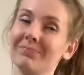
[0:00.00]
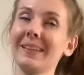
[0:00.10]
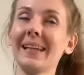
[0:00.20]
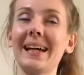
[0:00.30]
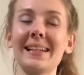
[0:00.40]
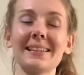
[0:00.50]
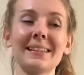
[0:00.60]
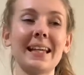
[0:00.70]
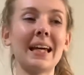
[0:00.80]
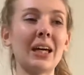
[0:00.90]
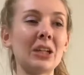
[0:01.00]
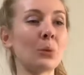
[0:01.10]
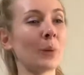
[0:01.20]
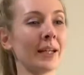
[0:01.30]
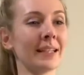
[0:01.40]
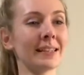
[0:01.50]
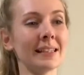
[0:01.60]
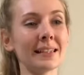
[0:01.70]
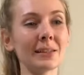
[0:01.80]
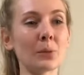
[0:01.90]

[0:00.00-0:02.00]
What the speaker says: Yes. And when is it?